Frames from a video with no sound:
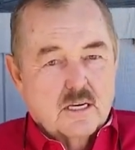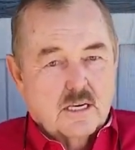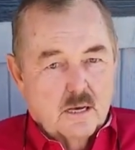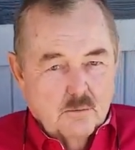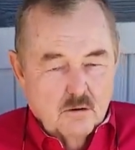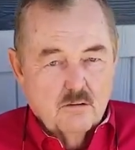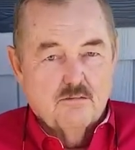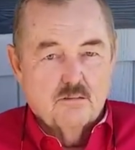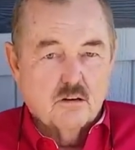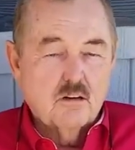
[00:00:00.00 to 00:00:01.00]
Chemical
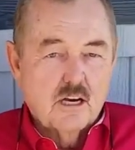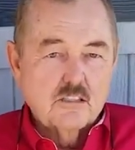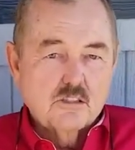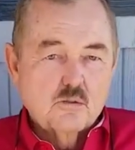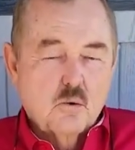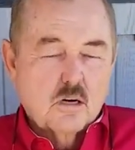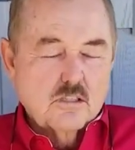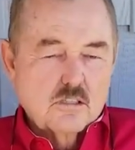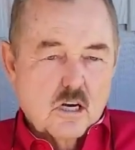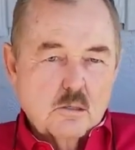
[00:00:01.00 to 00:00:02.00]
fertilizers,
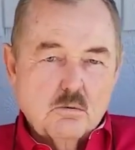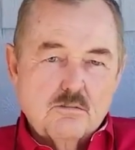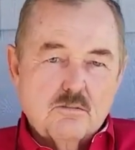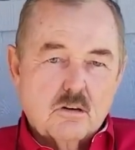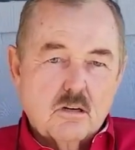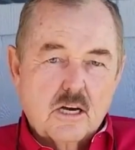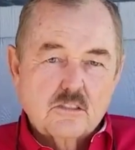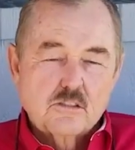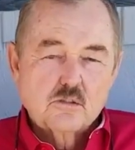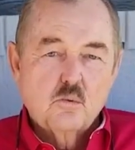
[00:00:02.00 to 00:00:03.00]
water-soluble
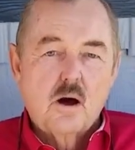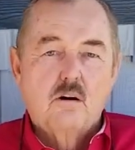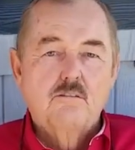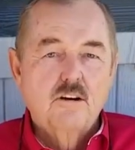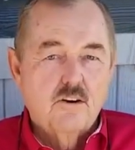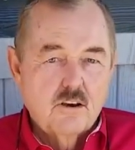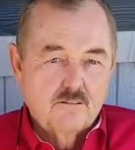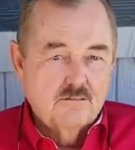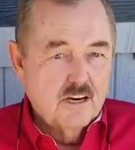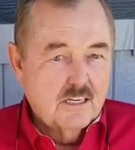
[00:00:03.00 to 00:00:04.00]
fertilizers, while very
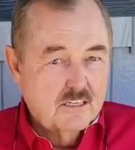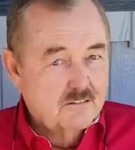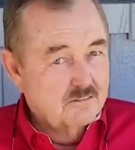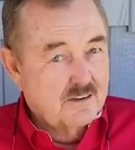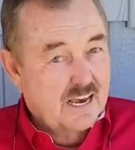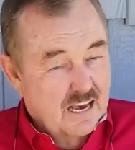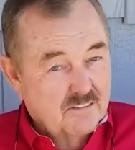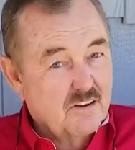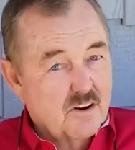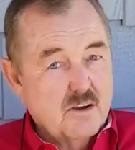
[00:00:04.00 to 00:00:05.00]
effective and
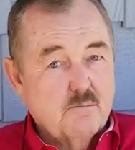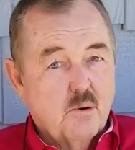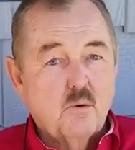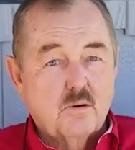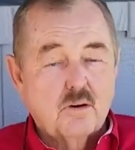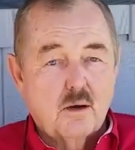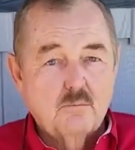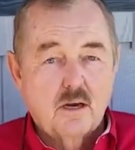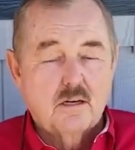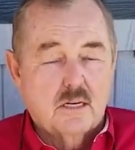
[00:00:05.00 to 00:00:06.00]
very important, I'm
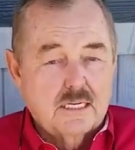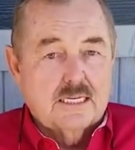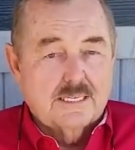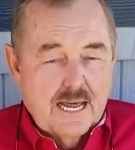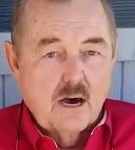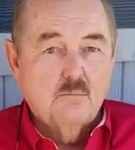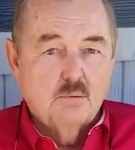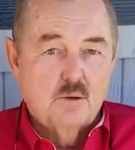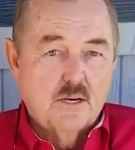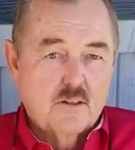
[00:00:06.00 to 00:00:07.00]
not
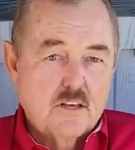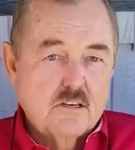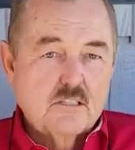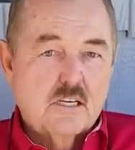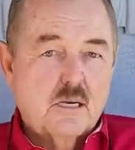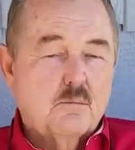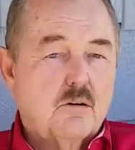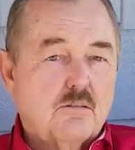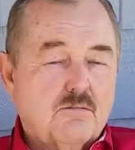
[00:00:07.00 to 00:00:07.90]
downplaying the use of chemical